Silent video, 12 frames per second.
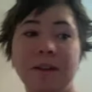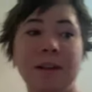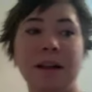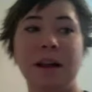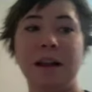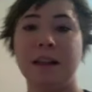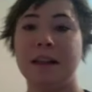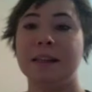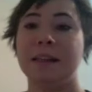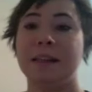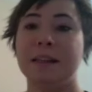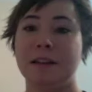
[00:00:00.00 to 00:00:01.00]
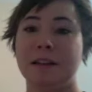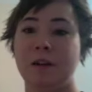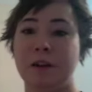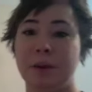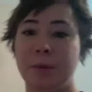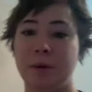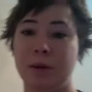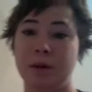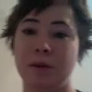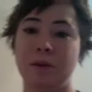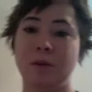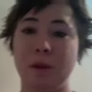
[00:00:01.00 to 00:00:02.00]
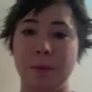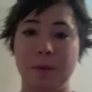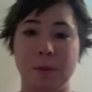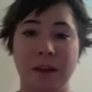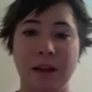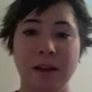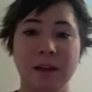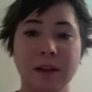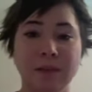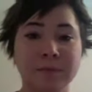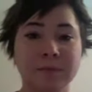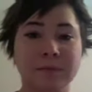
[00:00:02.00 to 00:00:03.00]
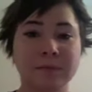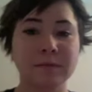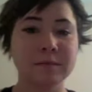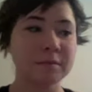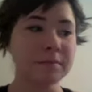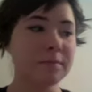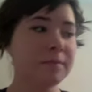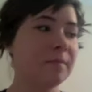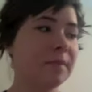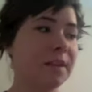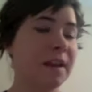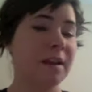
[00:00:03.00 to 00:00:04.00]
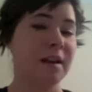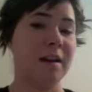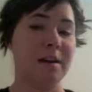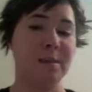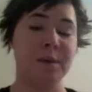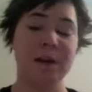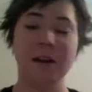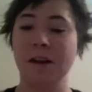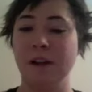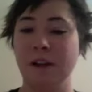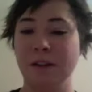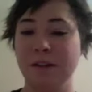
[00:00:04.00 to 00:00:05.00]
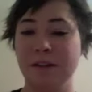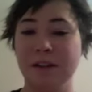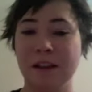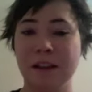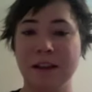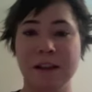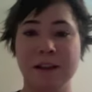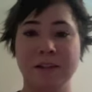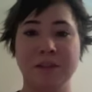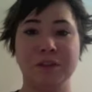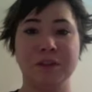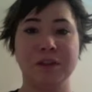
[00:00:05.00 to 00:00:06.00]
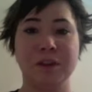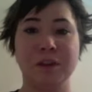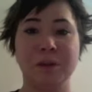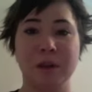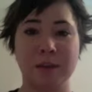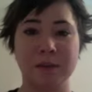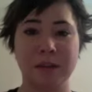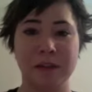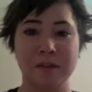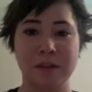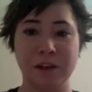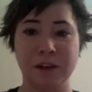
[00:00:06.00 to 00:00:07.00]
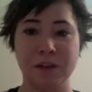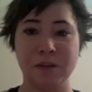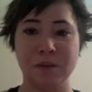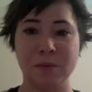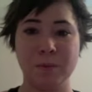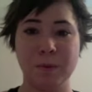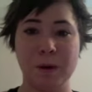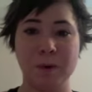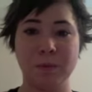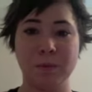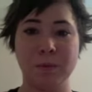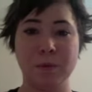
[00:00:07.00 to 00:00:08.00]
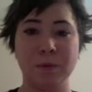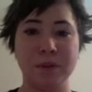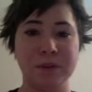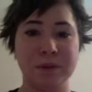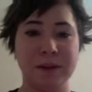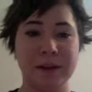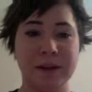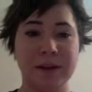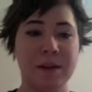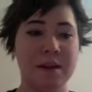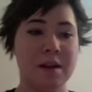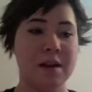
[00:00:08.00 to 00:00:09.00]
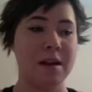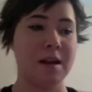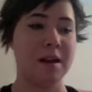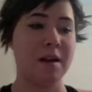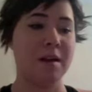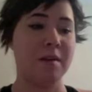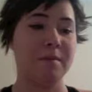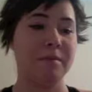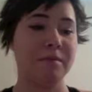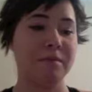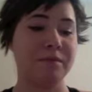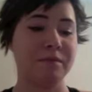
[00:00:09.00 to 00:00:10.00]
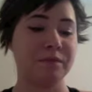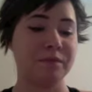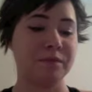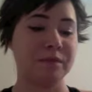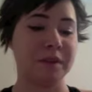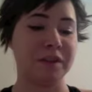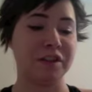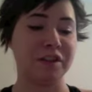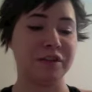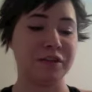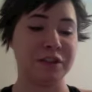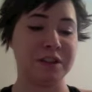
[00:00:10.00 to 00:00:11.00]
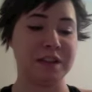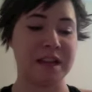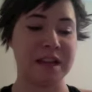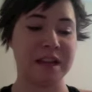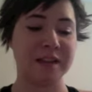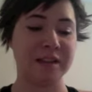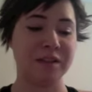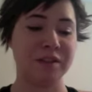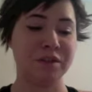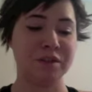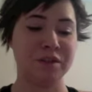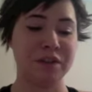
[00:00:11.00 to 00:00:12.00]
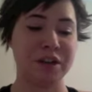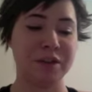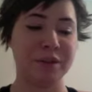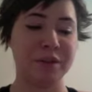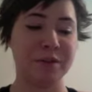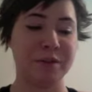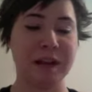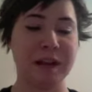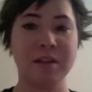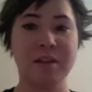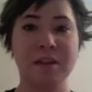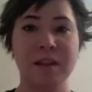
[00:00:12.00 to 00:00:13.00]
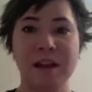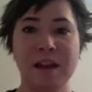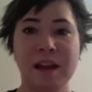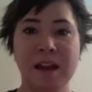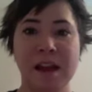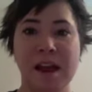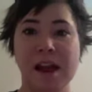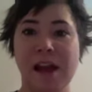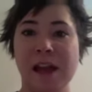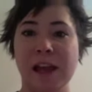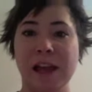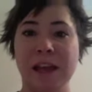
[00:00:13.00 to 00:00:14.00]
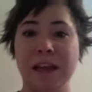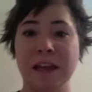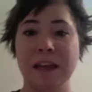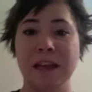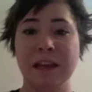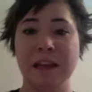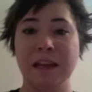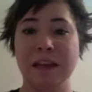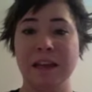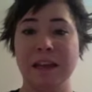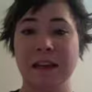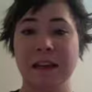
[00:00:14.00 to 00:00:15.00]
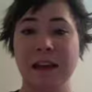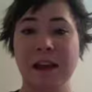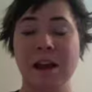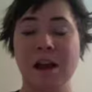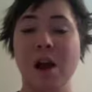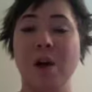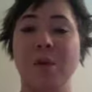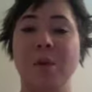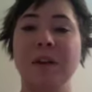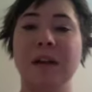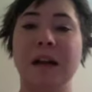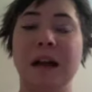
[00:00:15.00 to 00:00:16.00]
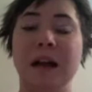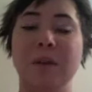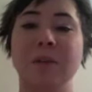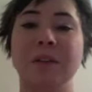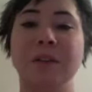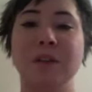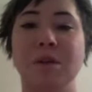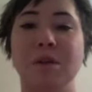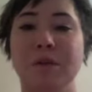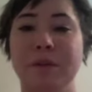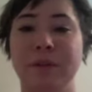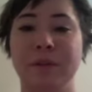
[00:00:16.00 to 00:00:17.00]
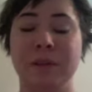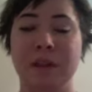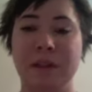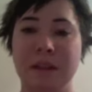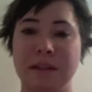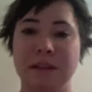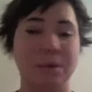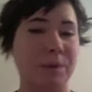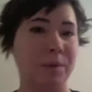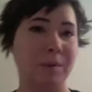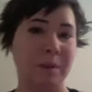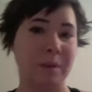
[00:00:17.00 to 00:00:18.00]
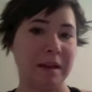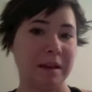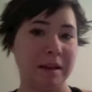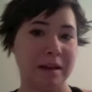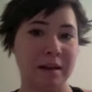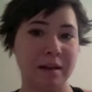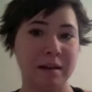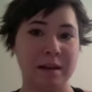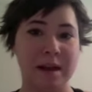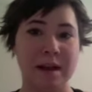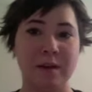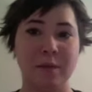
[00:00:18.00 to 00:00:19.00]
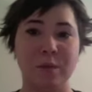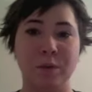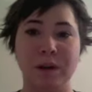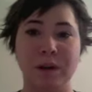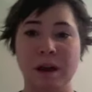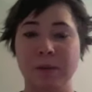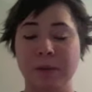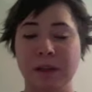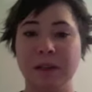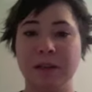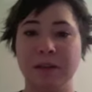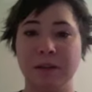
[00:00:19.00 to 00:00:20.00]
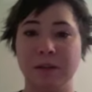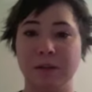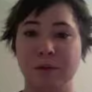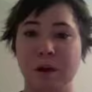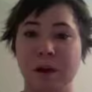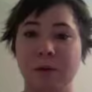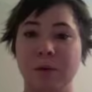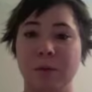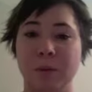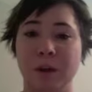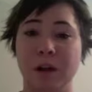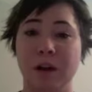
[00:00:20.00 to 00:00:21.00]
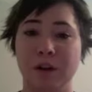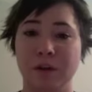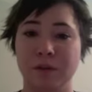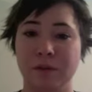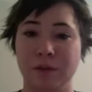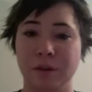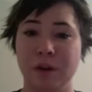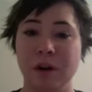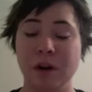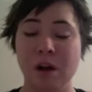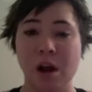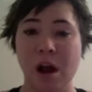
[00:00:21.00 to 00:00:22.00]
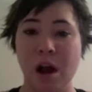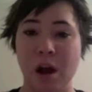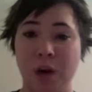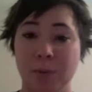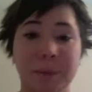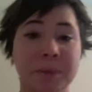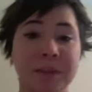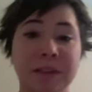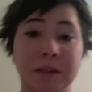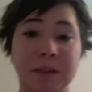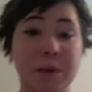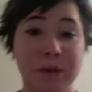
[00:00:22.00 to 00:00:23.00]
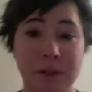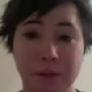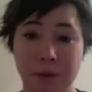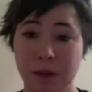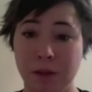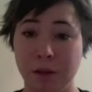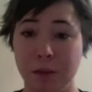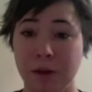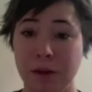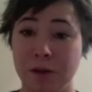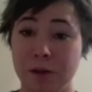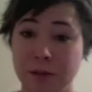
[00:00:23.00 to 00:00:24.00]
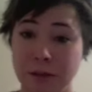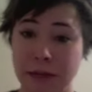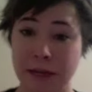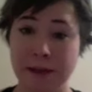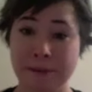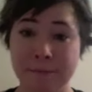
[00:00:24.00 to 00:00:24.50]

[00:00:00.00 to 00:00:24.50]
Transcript: Like I said, I did already put on quite a bit of weight. Other than that, yeah, it's just a quick update video about what we're doing. It's our first day. It's January the 20th. And yeah, I wanted to go over the things that we would be eating that would not be considered raw, but we are, for our purposes, going to be including on our diet.